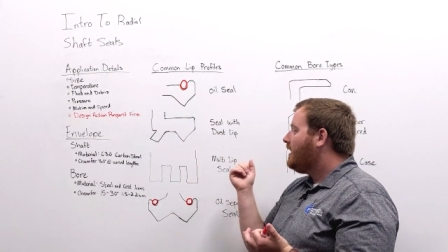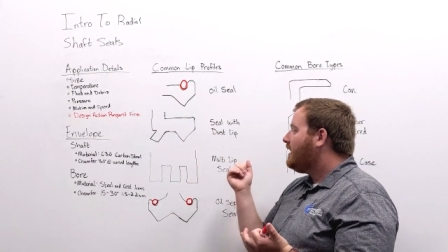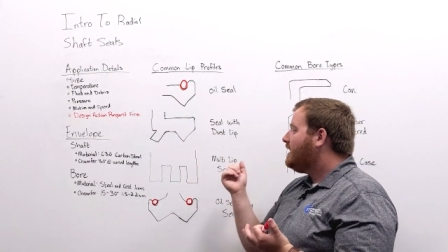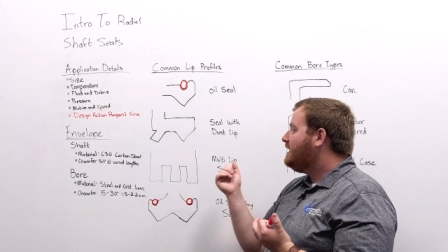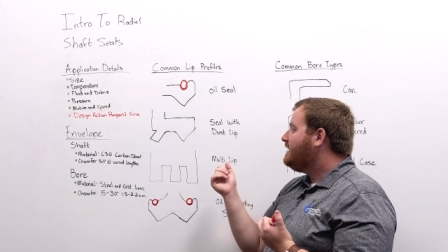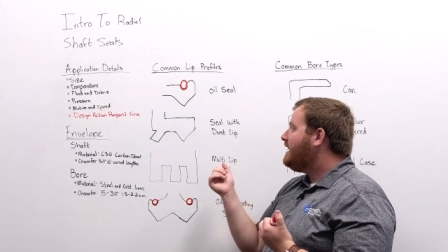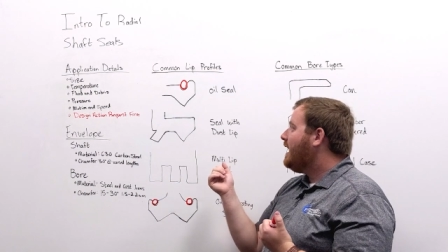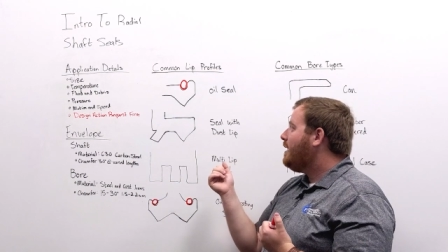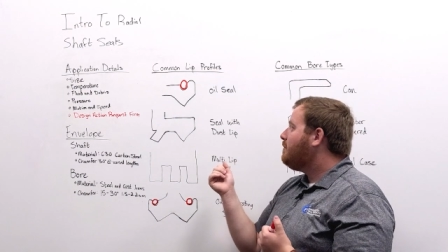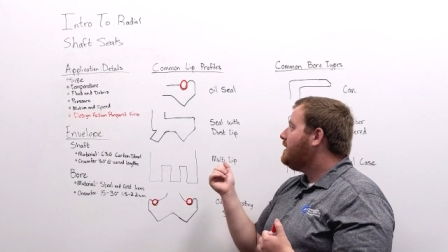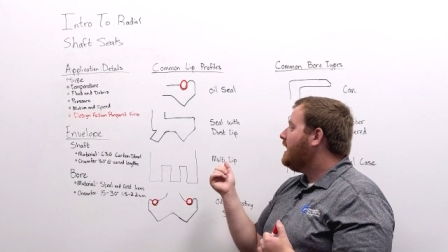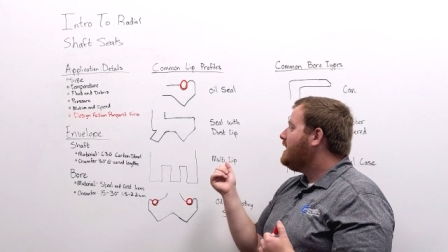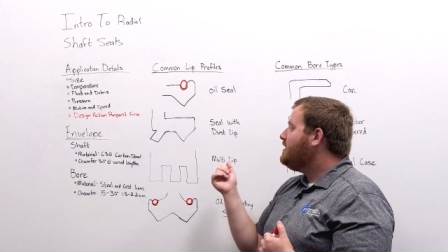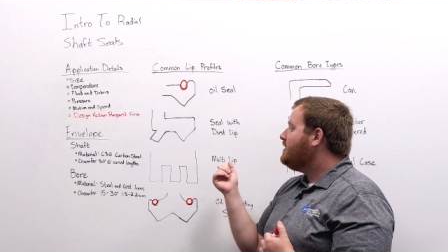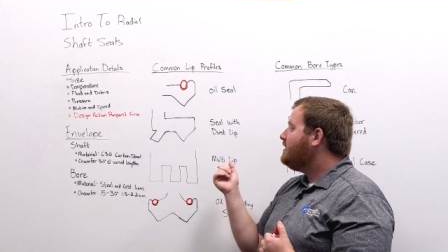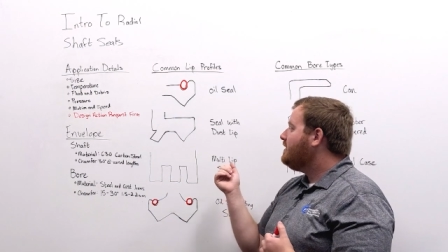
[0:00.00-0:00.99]

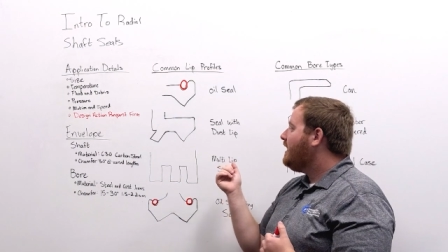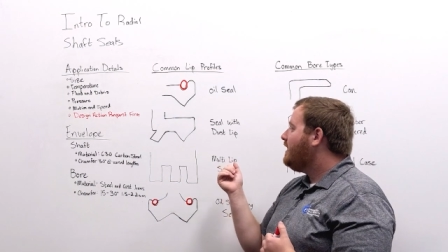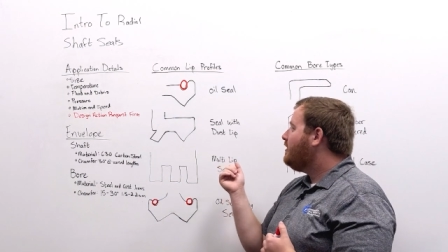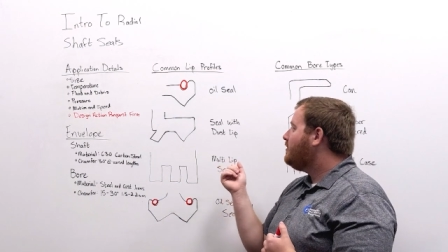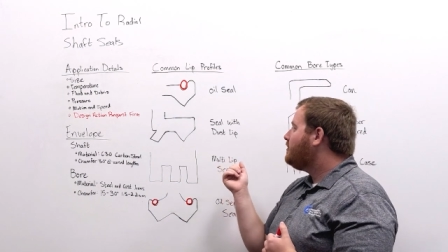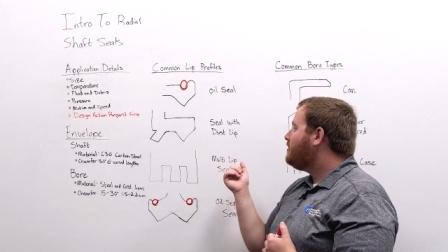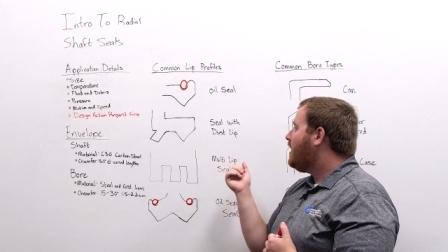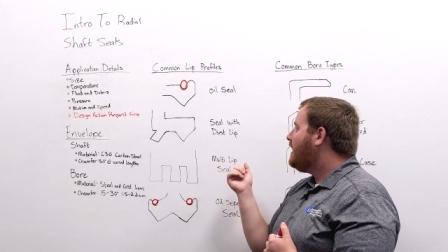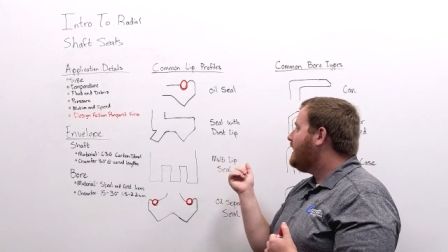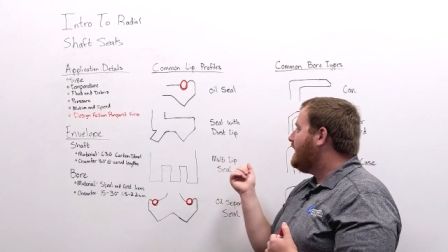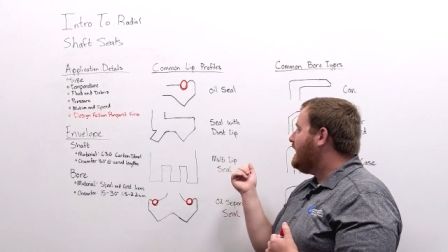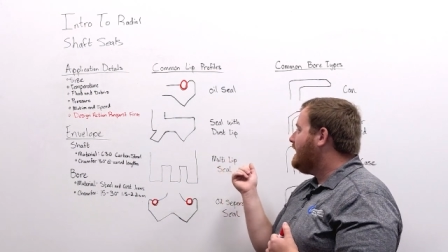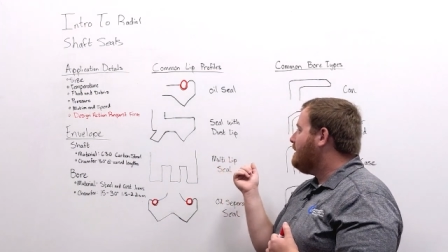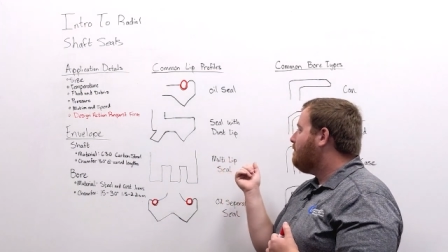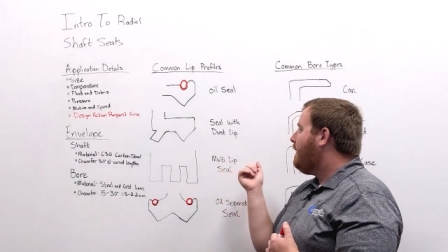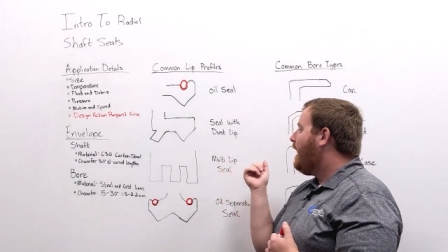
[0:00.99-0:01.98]
contamination that you're trying to
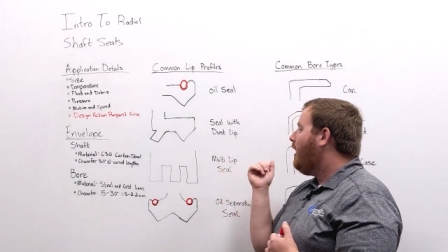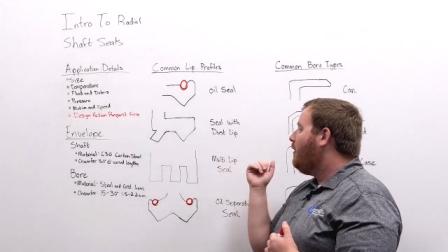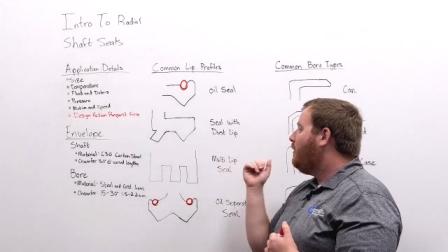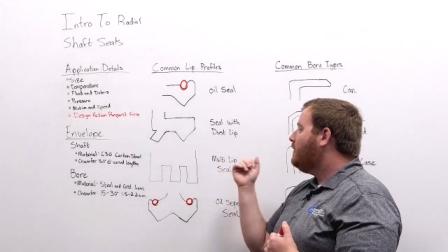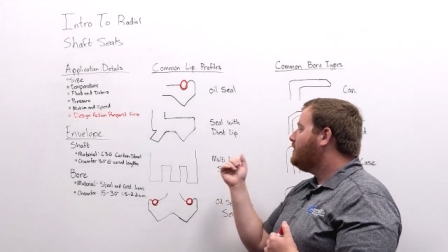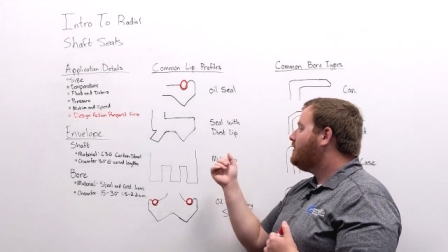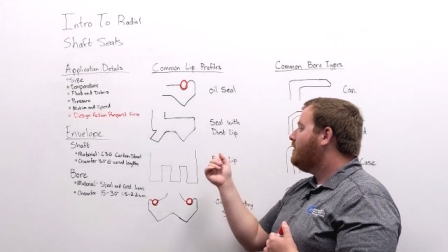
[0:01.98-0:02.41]
keep out.